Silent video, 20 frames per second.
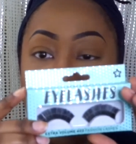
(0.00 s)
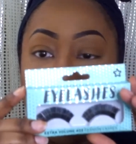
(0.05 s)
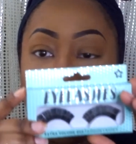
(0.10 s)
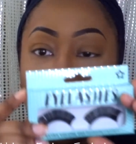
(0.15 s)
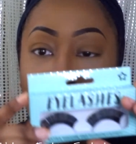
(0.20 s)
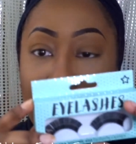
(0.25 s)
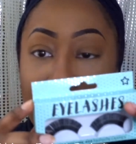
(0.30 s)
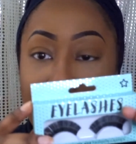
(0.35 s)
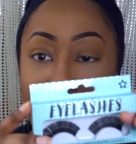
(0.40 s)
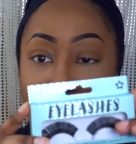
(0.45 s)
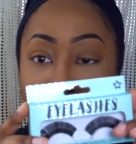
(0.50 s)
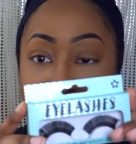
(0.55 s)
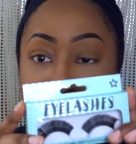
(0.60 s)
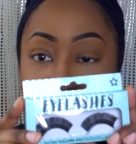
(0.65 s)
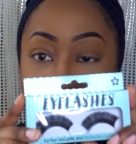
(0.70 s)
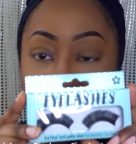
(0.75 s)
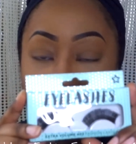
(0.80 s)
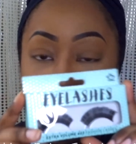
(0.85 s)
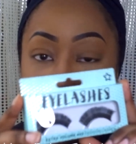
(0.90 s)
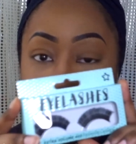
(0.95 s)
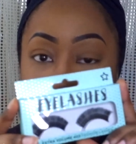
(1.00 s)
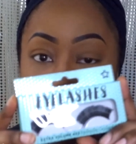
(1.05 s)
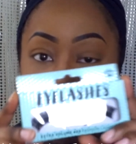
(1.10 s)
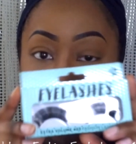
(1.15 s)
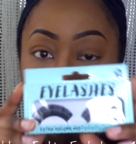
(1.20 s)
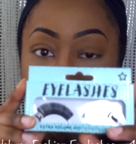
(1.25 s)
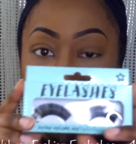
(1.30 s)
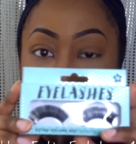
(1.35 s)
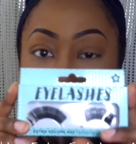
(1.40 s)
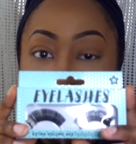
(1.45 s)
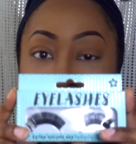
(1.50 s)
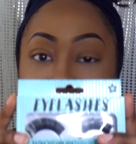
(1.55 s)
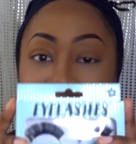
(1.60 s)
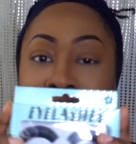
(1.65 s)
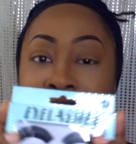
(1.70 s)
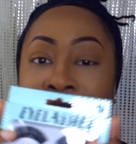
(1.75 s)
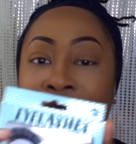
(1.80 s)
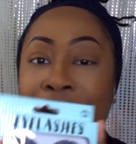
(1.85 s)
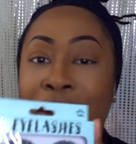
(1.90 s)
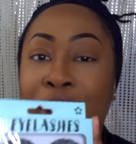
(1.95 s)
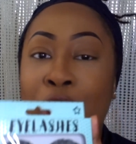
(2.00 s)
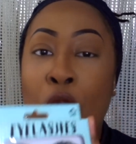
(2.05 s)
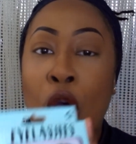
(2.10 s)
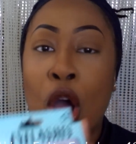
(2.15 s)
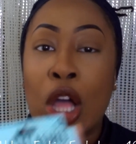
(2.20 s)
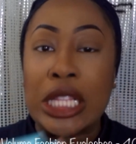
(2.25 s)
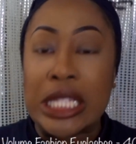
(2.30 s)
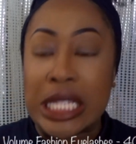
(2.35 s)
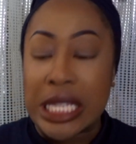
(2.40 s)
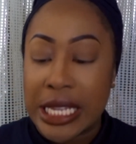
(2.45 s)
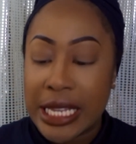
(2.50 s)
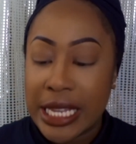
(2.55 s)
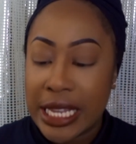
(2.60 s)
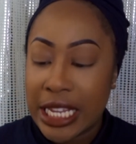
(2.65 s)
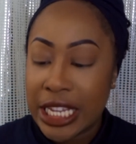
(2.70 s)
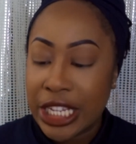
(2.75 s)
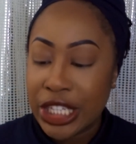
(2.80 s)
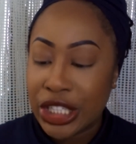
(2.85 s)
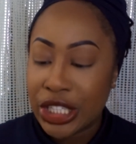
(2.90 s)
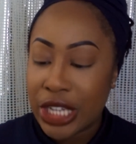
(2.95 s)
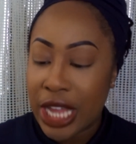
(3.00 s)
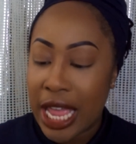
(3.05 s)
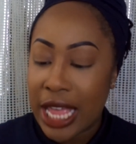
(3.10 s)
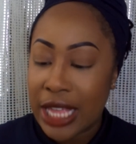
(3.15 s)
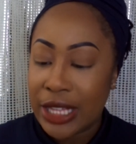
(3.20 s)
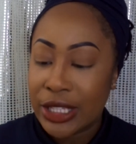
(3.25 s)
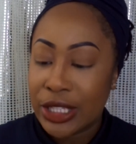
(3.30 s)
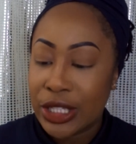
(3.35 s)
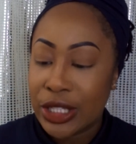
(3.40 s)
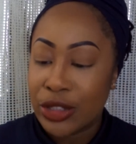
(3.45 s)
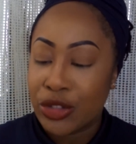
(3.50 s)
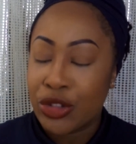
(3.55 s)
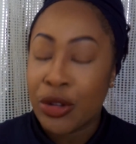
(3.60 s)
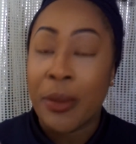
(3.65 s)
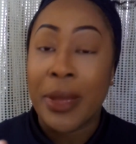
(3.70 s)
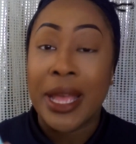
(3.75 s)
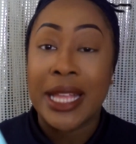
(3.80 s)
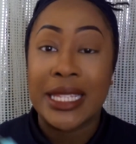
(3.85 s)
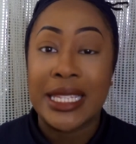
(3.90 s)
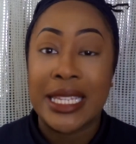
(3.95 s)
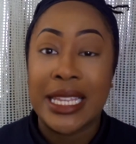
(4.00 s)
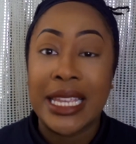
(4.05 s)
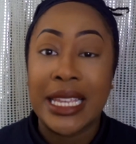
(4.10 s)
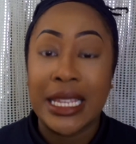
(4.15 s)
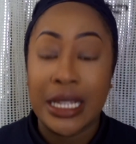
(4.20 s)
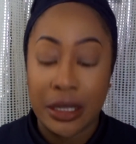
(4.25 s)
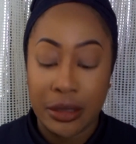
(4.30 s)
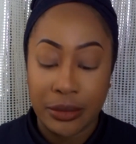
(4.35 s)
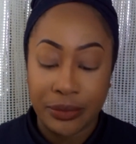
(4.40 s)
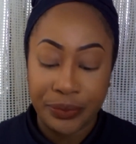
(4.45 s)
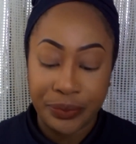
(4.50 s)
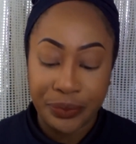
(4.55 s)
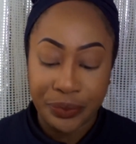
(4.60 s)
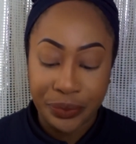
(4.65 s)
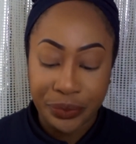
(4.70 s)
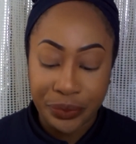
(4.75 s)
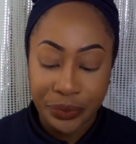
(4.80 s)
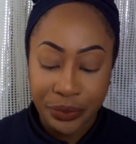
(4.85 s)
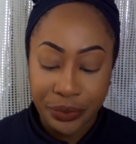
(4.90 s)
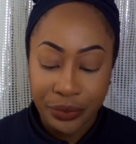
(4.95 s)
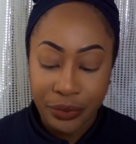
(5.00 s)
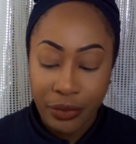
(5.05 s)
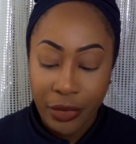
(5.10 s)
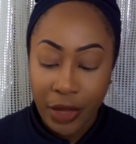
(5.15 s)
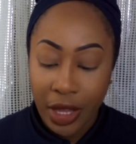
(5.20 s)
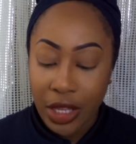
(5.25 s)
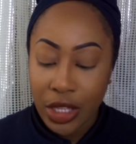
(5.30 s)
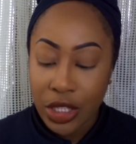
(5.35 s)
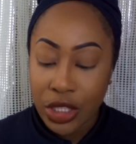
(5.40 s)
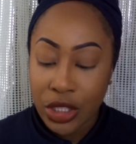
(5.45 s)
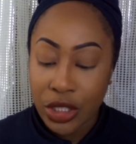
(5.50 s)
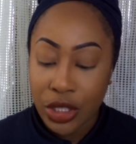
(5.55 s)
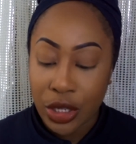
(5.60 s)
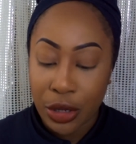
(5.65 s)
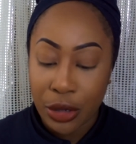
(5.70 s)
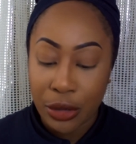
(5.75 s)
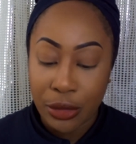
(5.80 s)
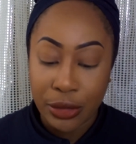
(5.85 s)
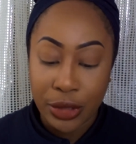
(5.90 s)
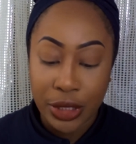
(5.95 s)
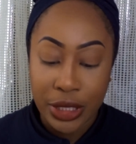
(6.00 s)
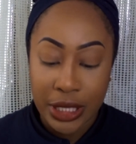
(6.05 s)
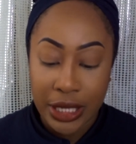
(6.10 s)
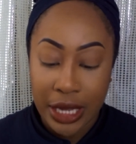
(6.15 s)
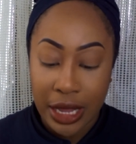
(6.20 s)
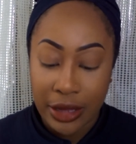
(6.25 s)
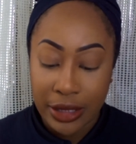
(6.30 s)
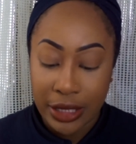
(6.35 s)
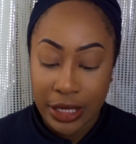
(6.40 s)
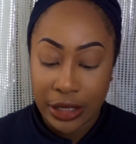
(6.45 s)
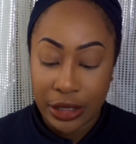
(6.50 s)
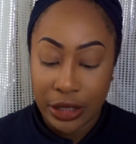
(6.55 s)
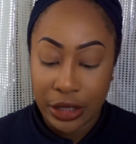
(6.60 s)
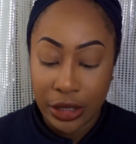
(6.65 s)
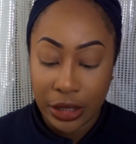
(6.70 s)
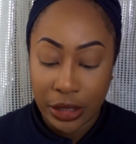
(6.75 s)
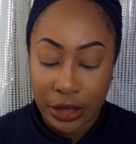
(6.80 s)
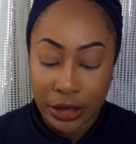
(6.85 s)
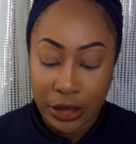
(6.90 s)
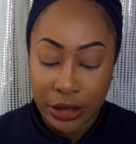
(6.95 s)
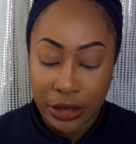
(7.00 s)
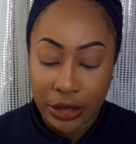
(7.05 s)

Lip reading: from Superdrug. They're very auntie-ish and dramatic. So we'll see how they look.